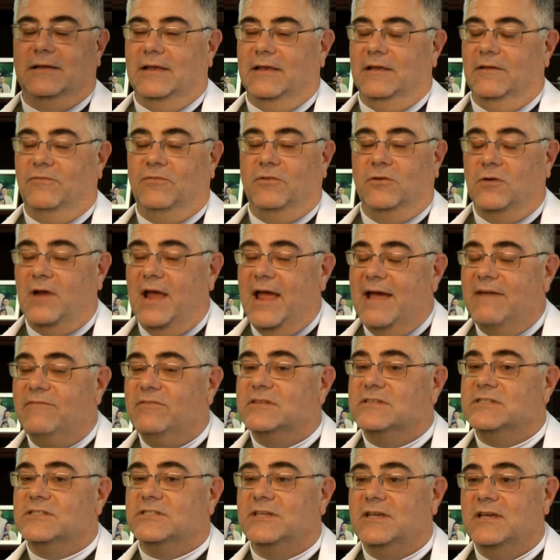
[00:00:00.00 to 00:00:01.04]
If you
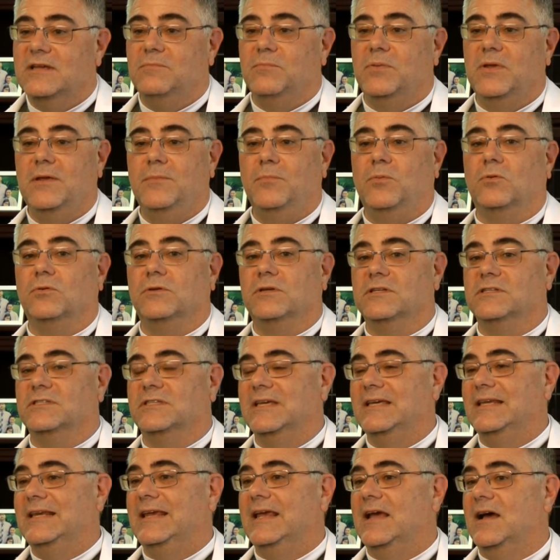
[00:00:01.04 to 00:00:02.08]
haven't sent people to
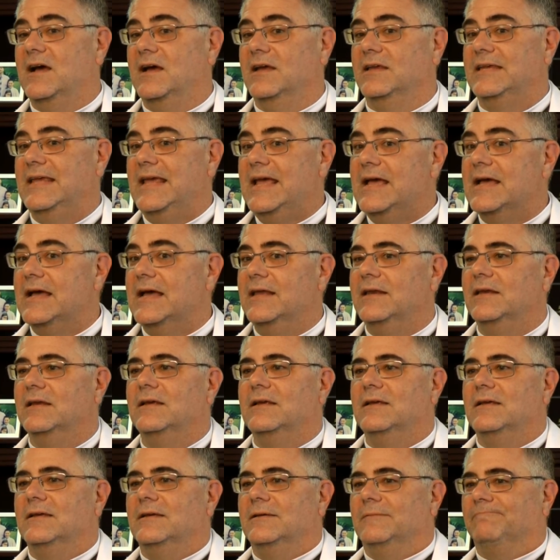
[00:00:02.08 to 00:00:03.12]
CDI yet,
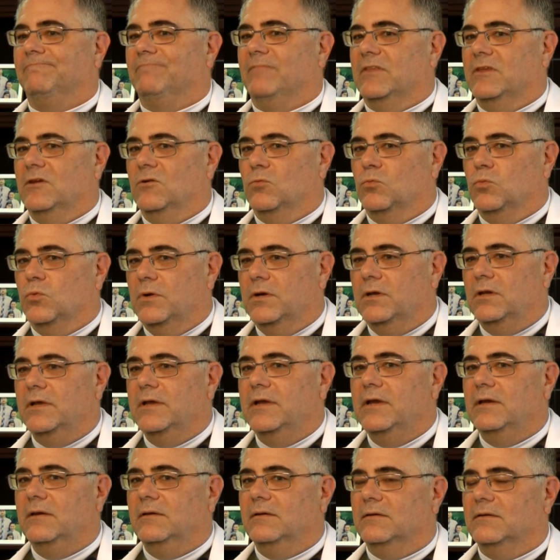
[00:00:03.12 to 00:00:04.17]
you're
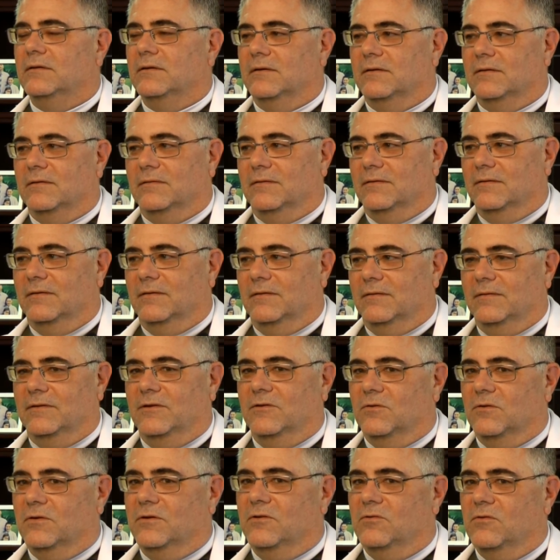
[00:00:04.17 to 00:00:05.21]

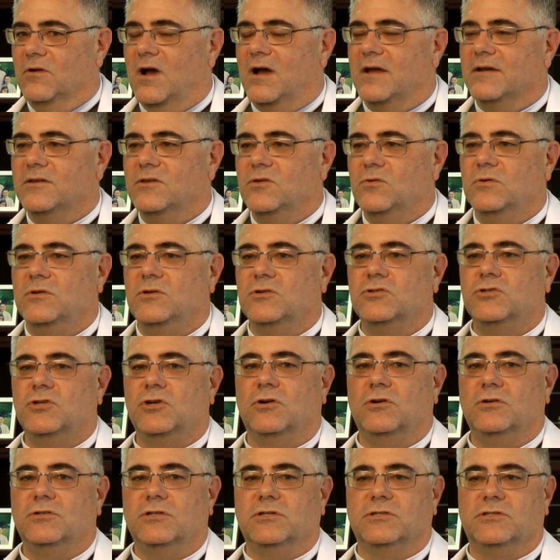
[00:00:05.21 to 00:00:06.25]
not doing your
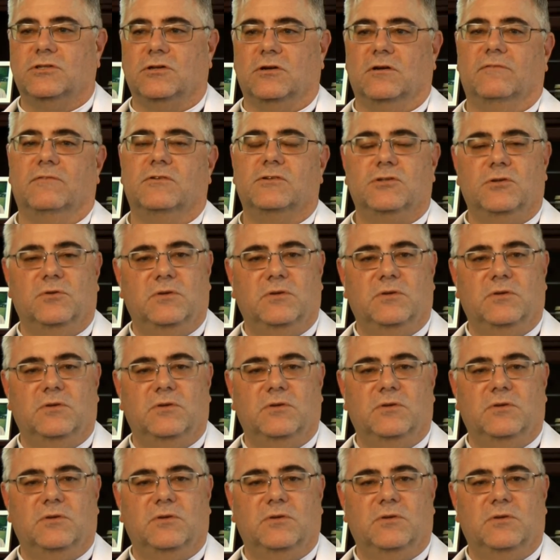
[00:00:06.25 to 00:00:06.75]
church a service.